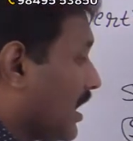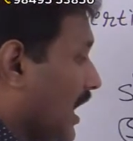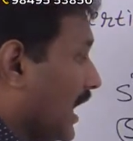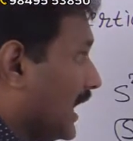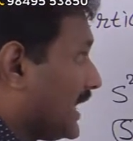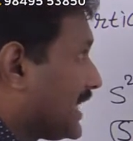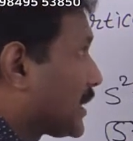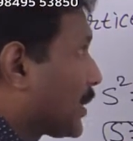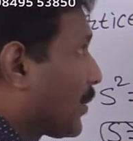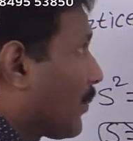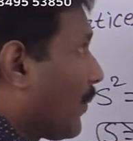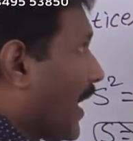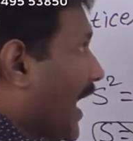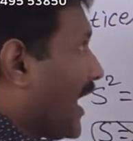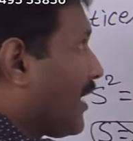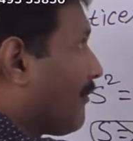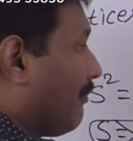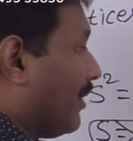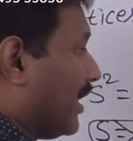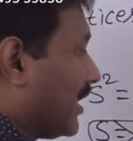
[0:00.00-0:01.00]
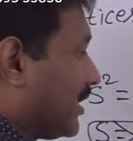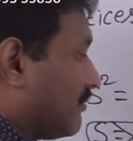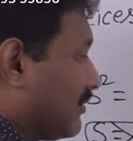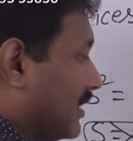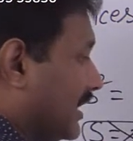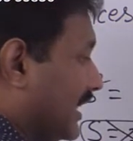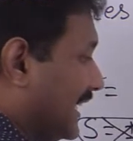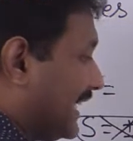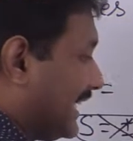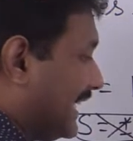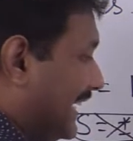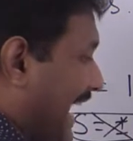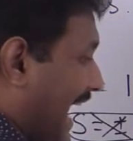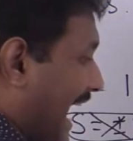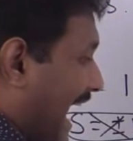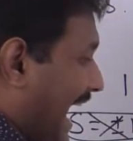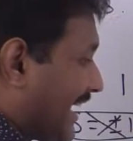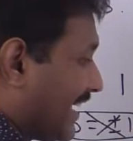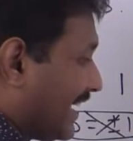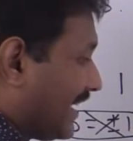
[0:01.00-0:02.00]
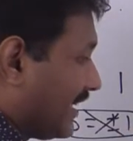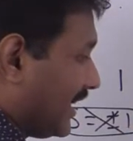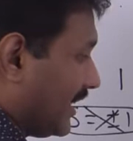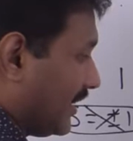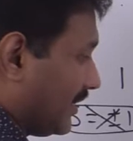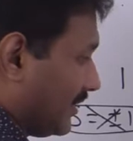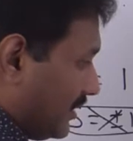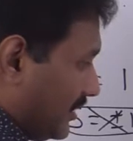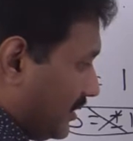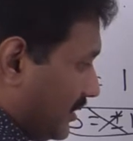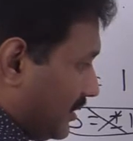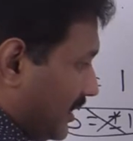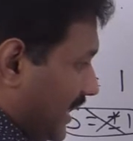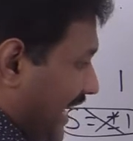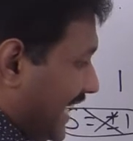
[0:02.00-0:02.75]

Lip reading: square for diagonal